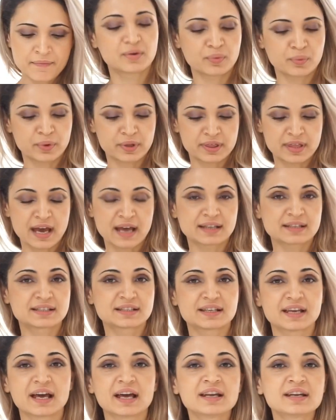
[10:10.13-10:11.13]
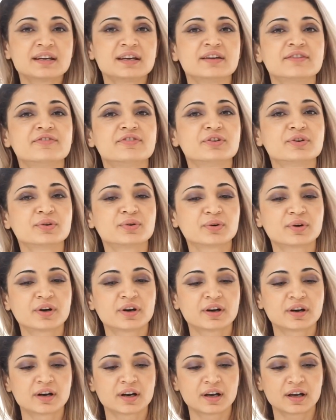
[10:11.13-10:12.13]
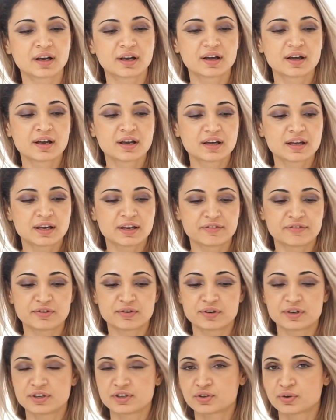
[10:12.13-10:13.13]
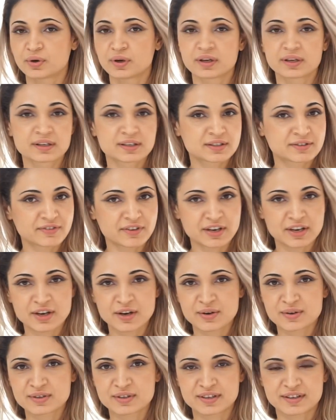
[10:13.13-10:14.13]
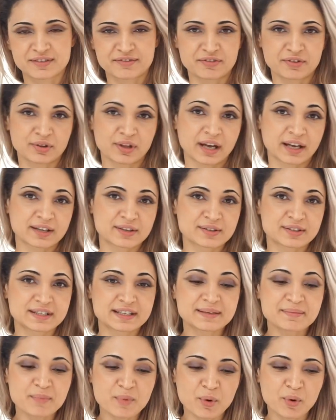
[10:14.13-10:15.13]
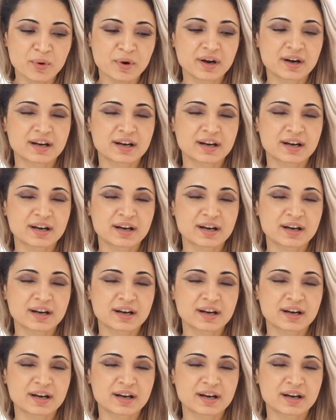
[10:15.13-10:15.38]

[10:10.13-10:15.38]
With that said, if you're enjoying these videos and if you like to see more,